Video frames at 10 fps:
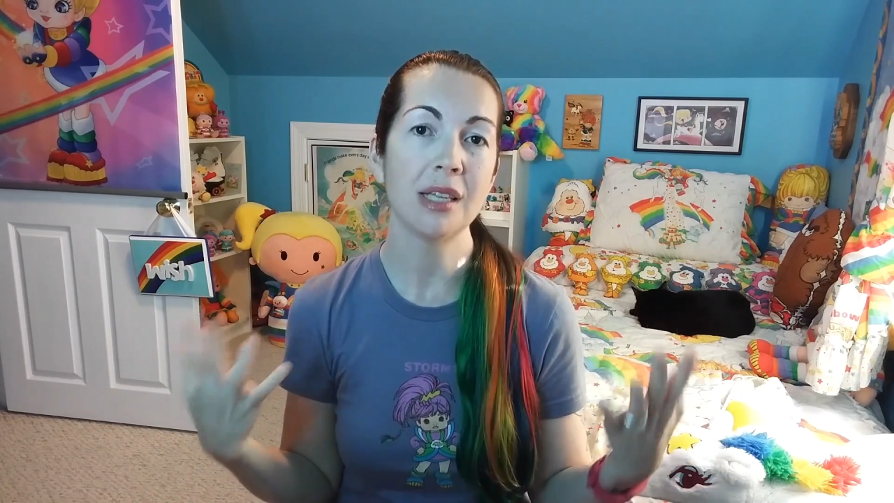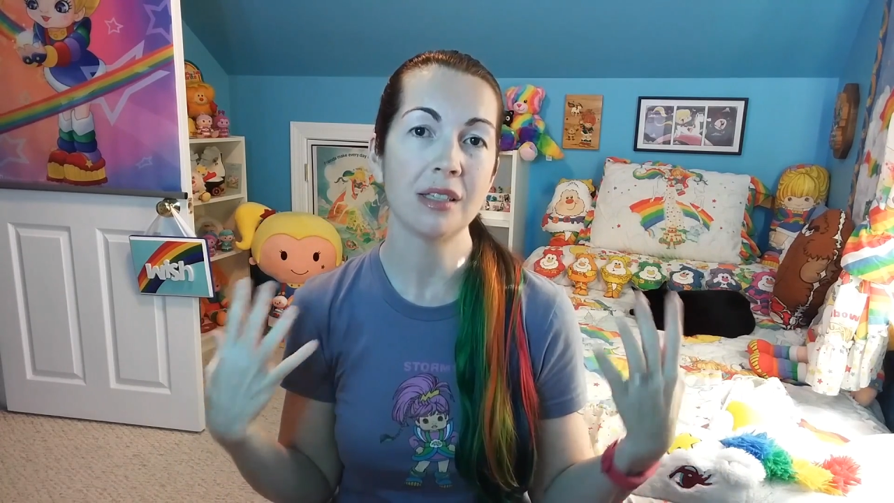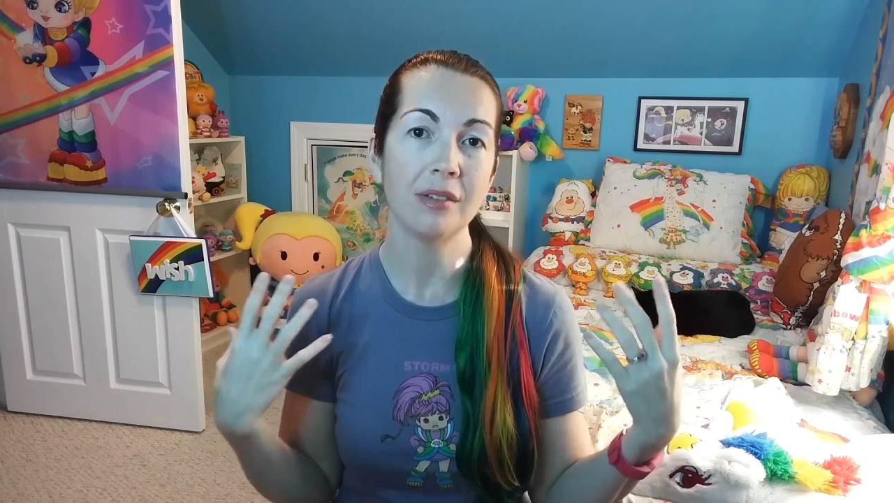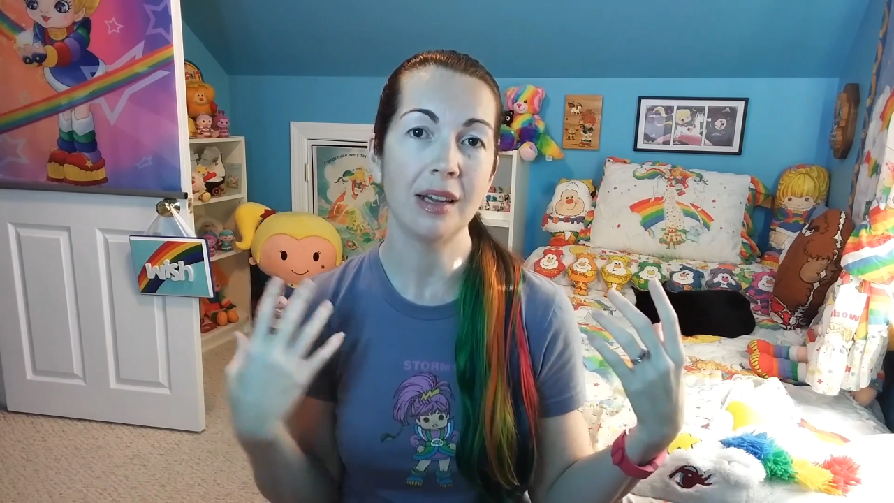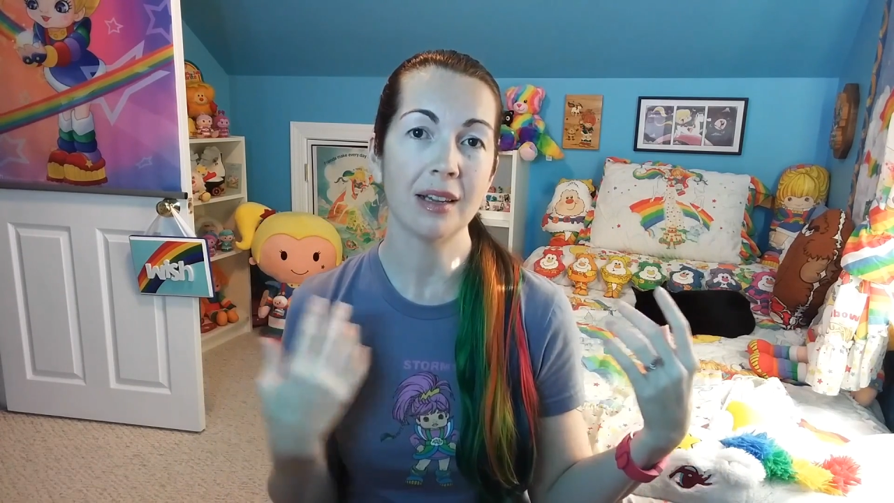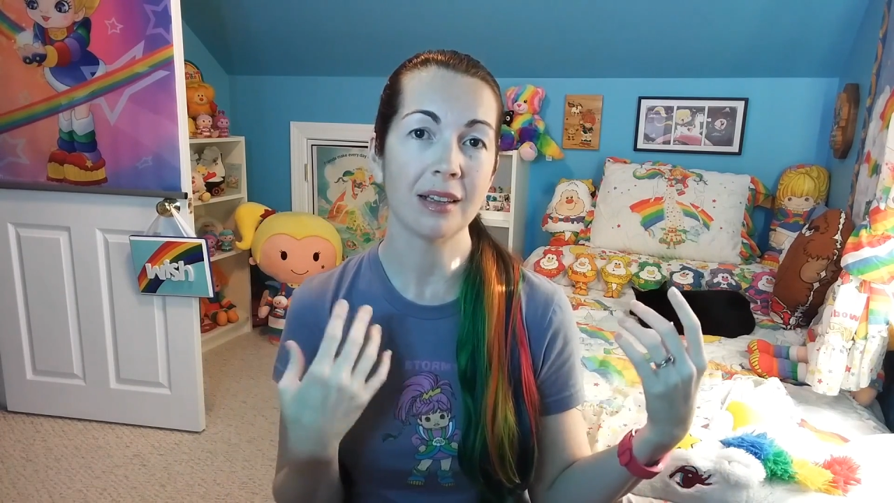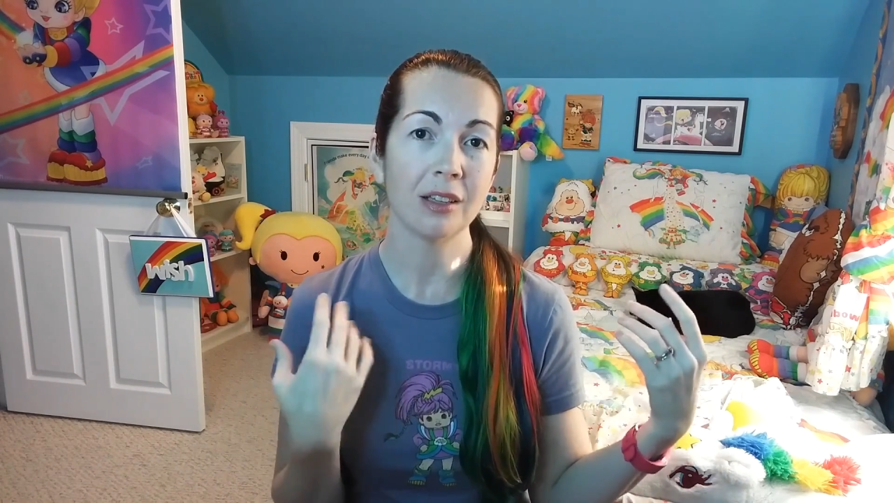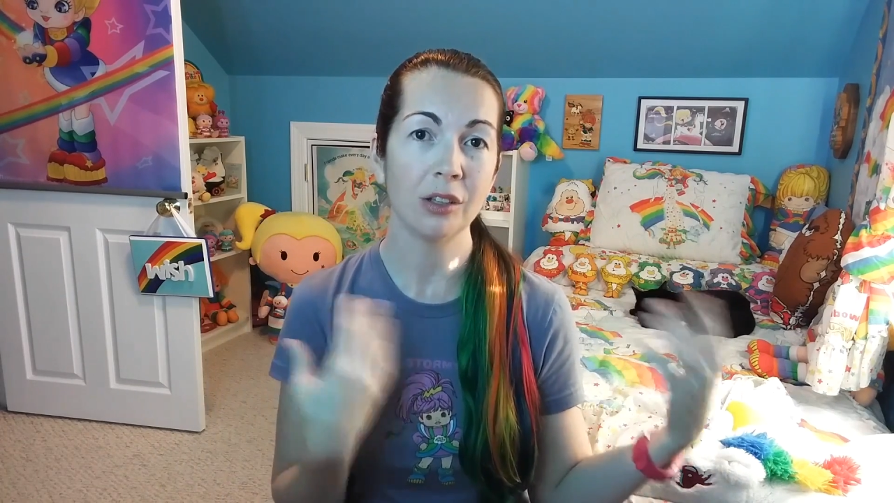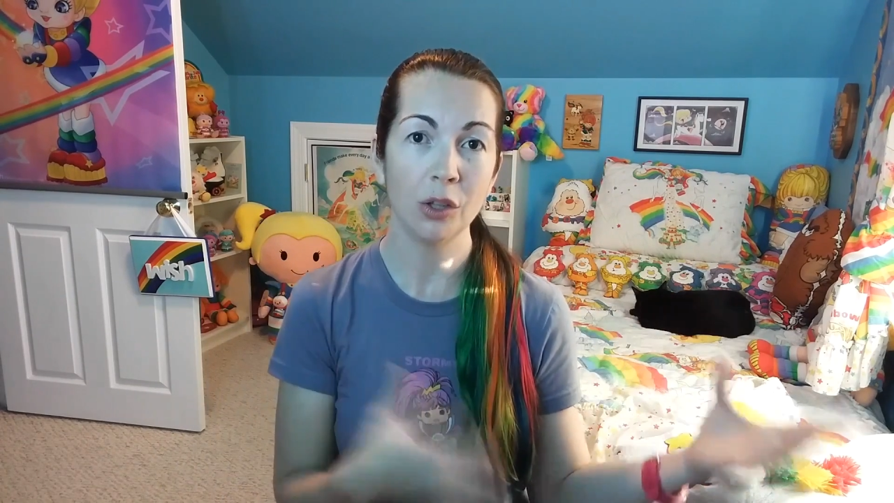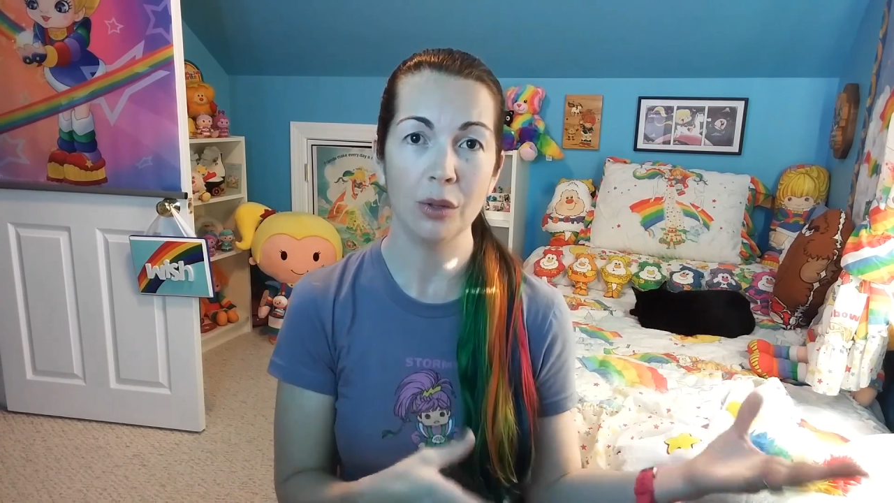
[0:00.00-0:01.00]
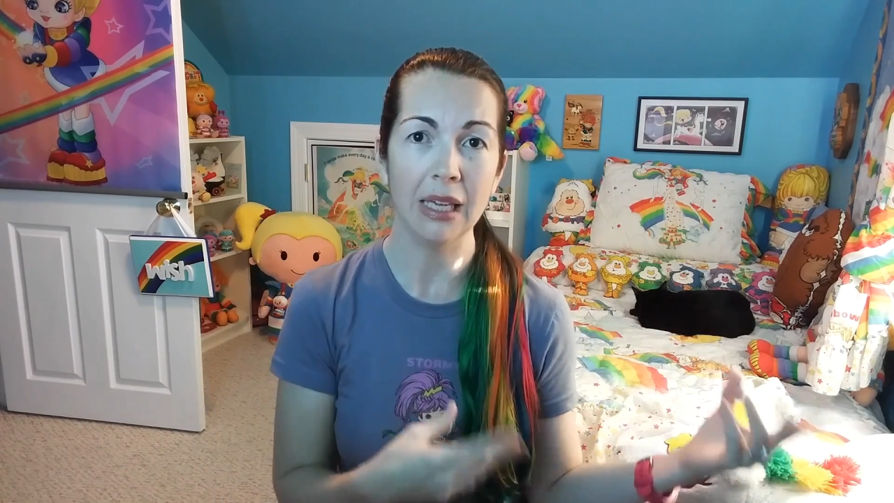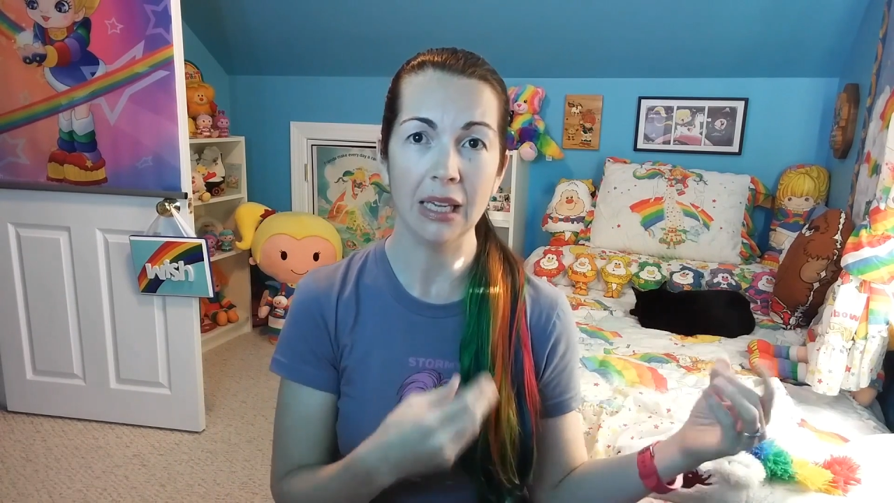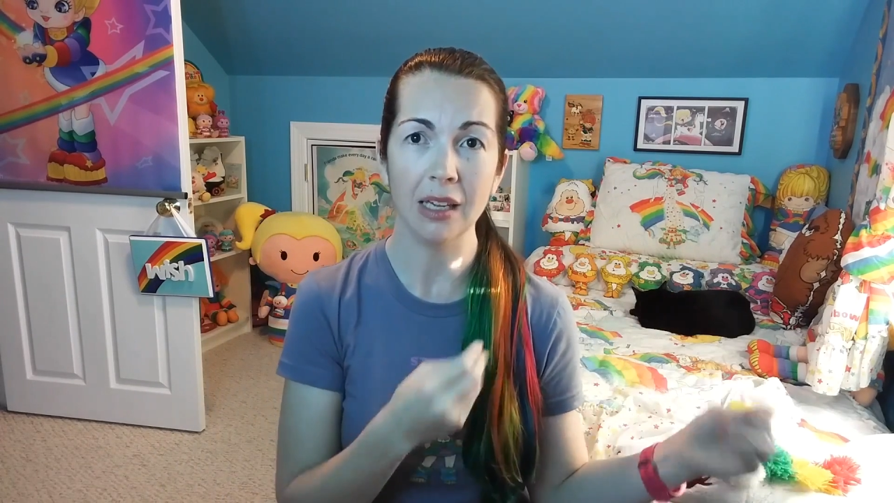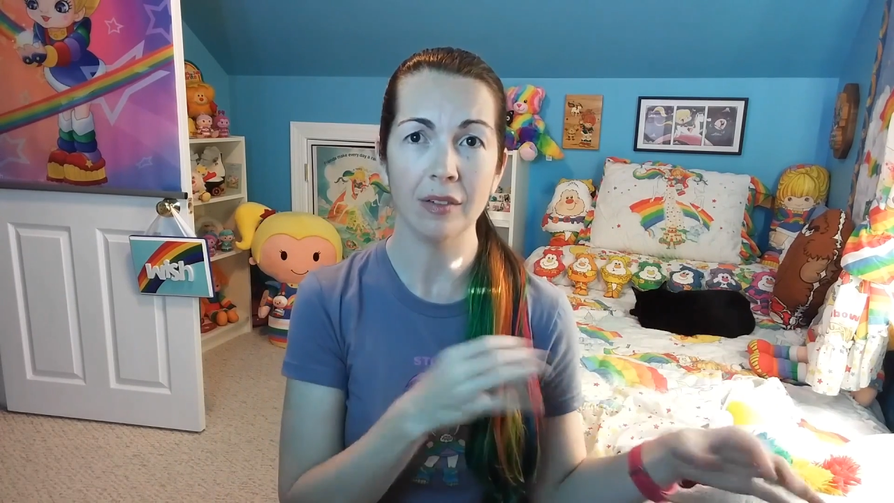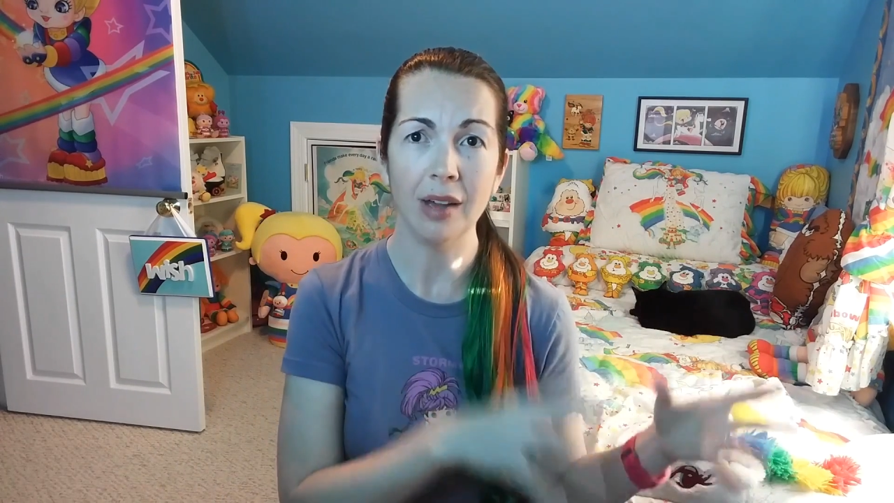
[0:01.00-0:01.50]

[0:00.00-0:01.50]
sets of clothing,